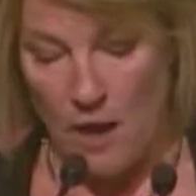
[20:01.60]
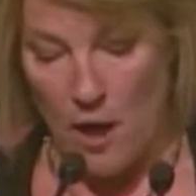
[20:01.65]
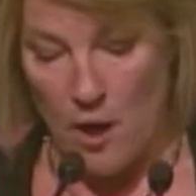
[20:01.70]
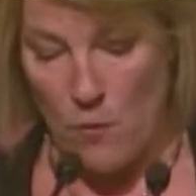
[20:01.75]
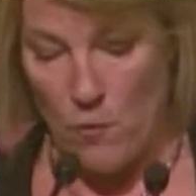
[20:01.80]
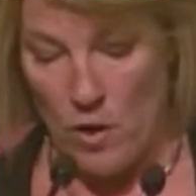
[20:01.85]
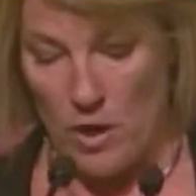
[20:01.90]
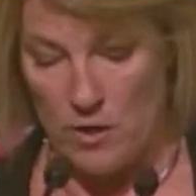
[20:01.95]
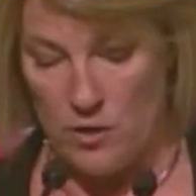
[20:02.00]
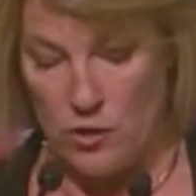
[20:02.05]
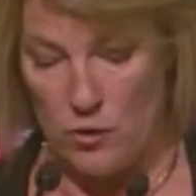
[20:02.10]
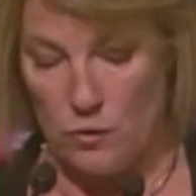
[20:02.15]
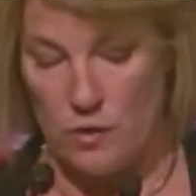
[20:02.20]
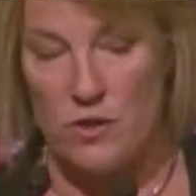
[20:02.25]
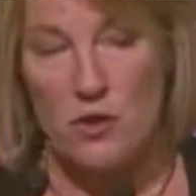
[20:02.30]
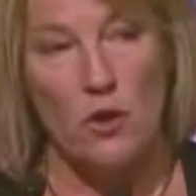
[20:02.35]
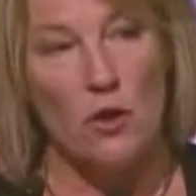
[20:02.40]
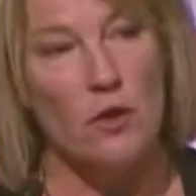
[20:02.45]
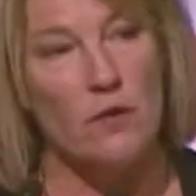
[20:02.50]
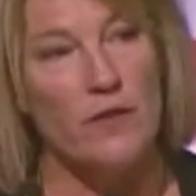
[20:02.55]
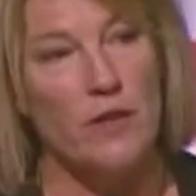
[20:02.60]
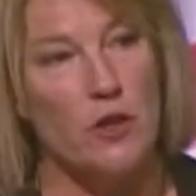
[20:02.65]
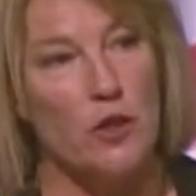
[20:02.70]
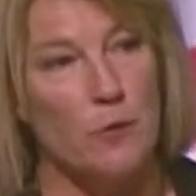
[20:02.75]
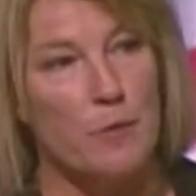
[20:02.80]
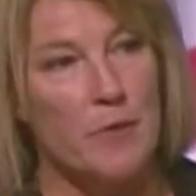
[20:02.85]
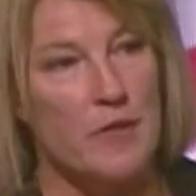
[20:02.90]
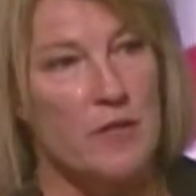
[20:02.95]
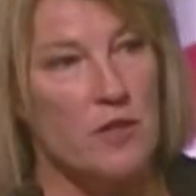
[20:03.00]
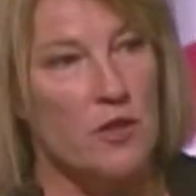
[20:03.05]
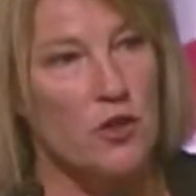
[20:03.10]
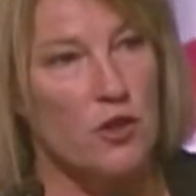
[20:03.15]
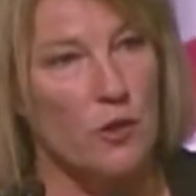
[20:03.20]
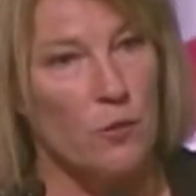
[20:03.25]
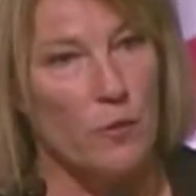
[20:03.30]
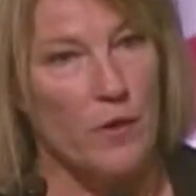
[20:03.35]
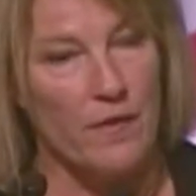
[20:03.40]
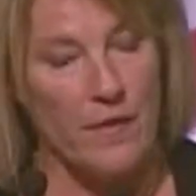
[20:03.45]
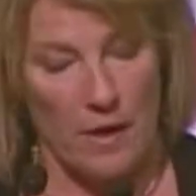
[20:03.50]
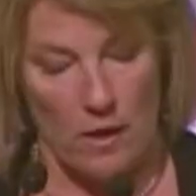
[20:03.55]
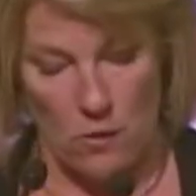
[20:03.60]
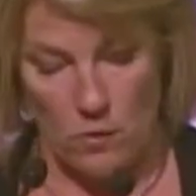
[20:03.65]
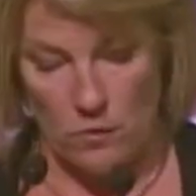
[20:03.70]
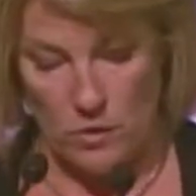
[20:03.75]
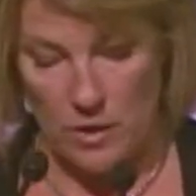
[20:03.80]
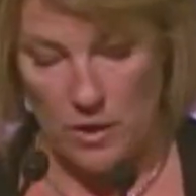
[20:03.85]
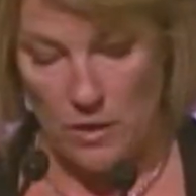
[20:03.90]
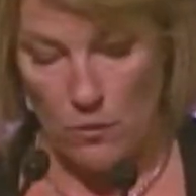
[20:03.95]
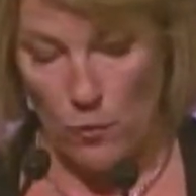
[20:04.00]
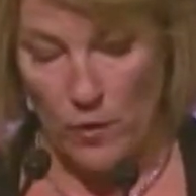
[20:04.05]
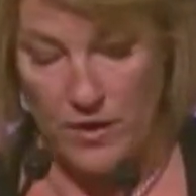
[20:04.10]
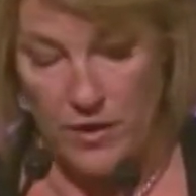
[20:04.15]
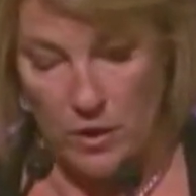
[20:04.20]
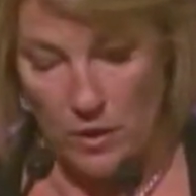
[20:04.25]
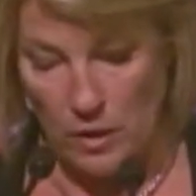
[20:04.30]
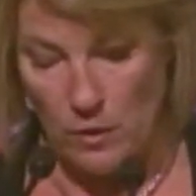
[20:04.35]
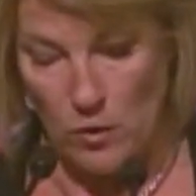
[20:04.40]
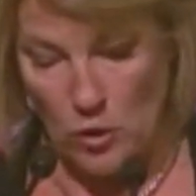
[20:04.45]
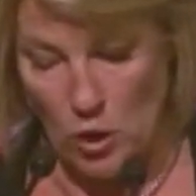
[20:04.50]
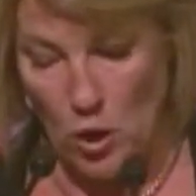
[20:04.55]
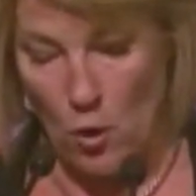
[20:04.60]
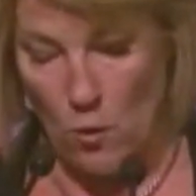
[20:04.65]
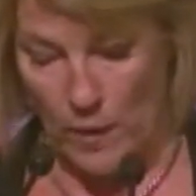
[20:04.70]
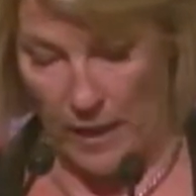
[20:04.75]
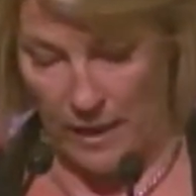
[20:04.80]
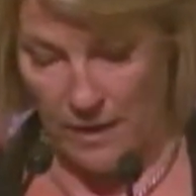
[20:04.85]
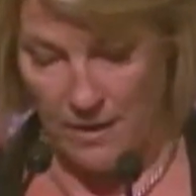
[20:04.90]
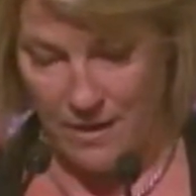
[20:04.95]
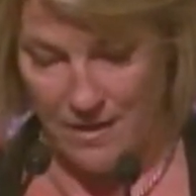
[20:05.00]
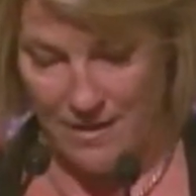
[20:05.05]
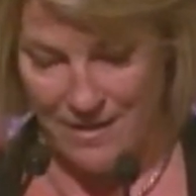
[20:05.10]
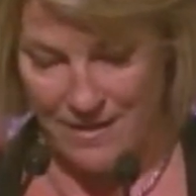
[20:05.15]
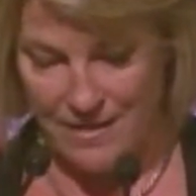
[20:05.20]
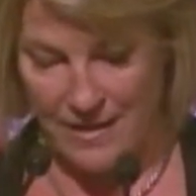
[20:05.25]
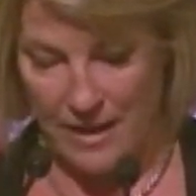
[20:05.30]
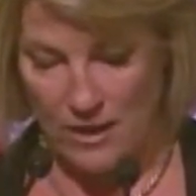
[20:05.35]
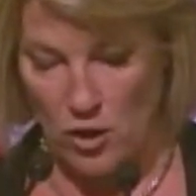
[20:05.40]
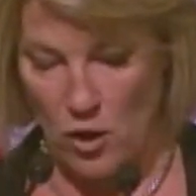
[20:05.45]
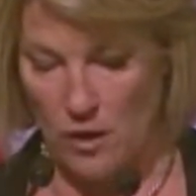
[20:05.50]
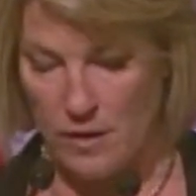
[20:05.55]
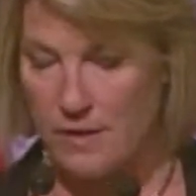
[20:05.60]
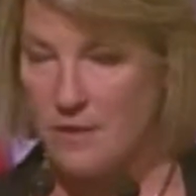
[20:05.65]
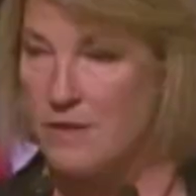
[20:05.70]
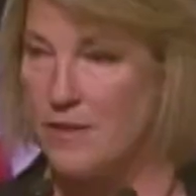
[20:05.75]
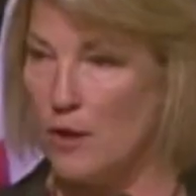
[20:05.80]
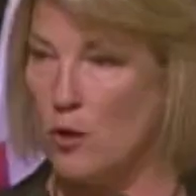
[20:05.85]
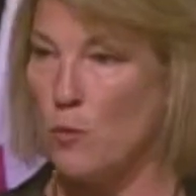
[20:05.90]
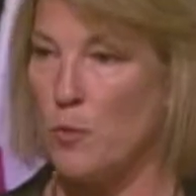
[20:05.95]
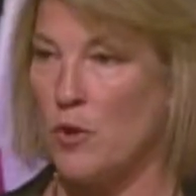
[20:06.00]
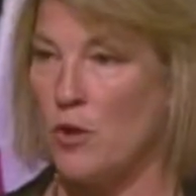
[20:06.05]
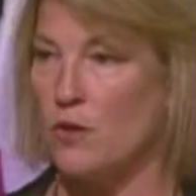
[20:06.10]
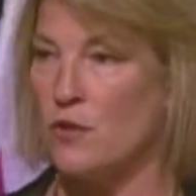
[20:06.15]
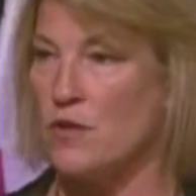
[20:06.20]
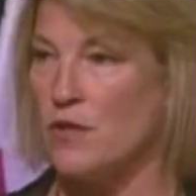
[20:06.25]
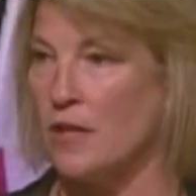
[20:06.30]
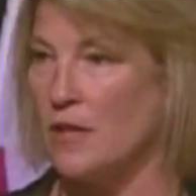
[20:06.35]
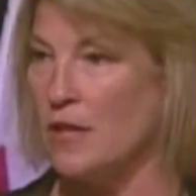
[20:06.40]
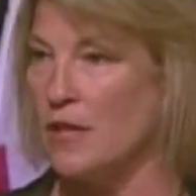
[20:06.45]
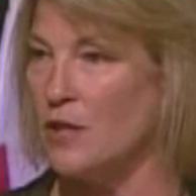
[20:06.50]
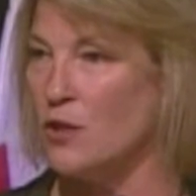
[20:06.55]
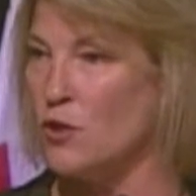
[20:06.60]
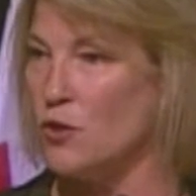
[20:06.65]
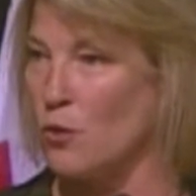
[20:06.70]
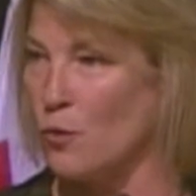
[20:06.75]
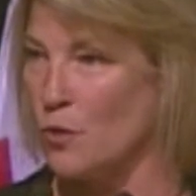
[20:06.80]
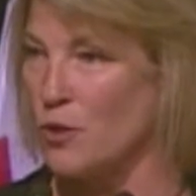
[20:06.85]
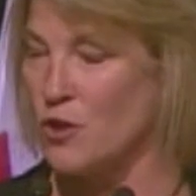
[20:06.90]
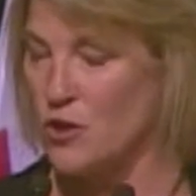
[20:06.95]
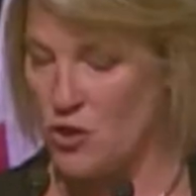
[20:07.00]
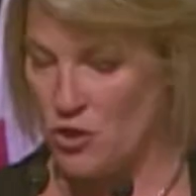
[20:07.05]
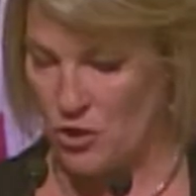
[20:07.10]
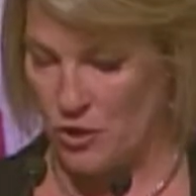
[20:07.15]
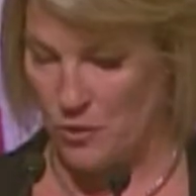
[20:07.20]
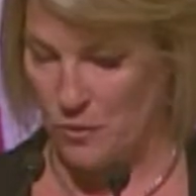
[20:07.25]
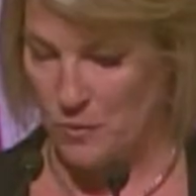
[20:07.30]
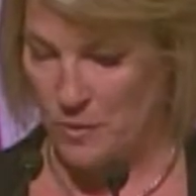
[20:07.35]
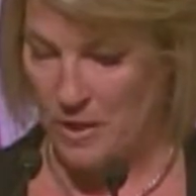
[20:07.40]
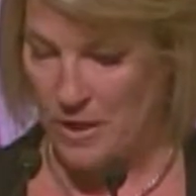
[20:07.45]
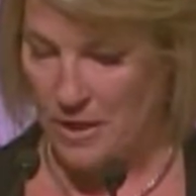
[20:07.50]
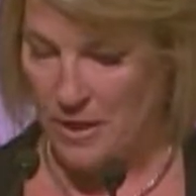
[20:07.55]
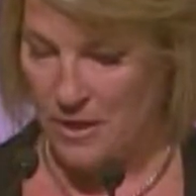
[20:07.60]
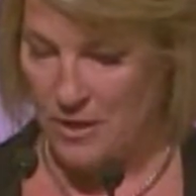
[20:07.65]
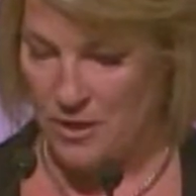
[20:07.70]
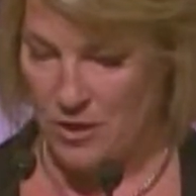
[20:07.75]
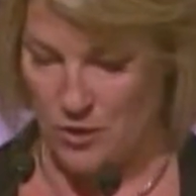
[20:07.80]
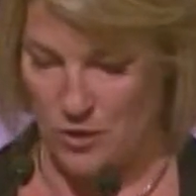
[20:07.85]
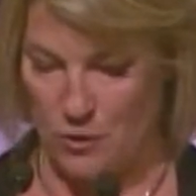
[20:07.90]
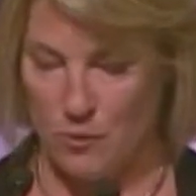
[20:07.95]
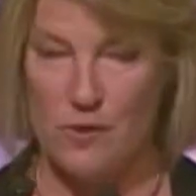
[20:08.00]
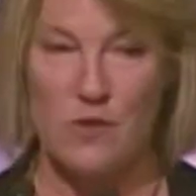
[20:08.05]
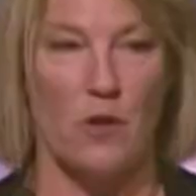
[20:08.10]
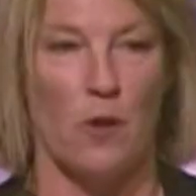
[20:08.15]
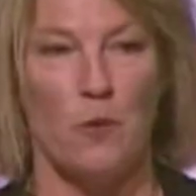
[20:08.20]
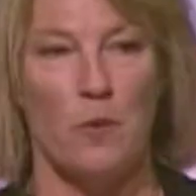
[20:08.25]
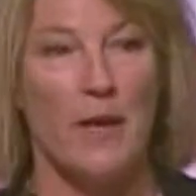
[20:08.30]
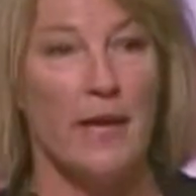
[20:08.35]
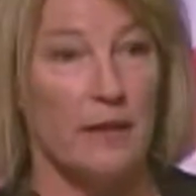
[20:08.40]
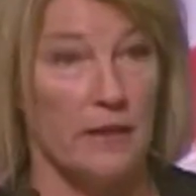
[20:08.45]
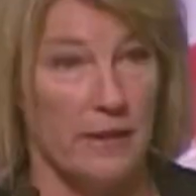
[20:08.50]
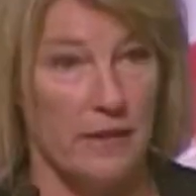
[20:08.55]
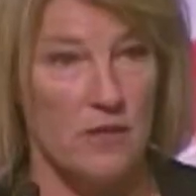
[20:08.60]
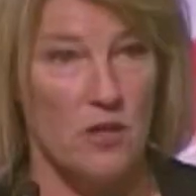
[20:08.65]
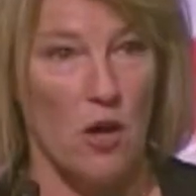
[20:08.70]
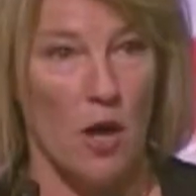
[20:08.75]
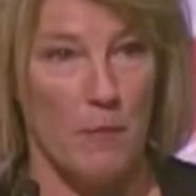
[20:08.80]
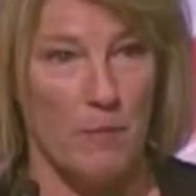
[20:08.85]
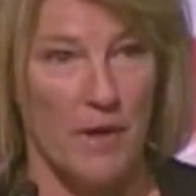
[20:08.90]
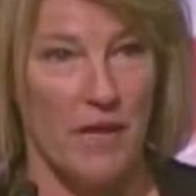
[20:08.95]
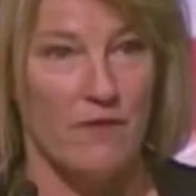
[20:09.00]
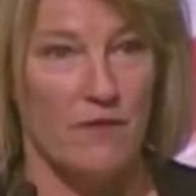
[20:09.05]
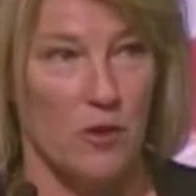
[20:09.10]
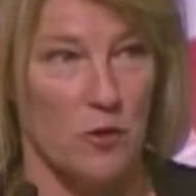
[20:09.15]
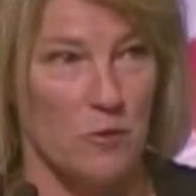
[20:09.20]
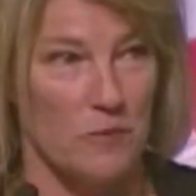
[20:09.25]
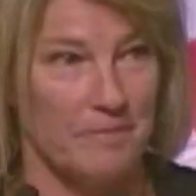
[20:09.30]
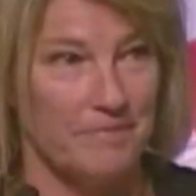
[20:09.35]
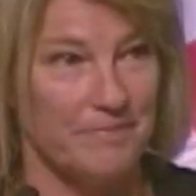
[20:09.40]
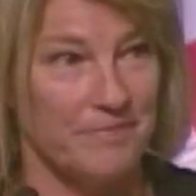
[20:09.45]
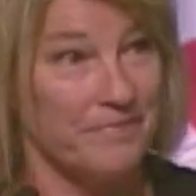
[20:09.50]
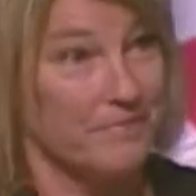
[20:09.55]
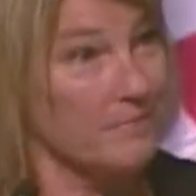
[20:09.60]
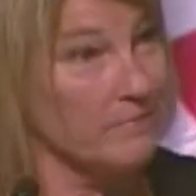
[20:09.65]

as I was, you serve in your position with knowing that not a single person endorsed you to do so, at least not by vote.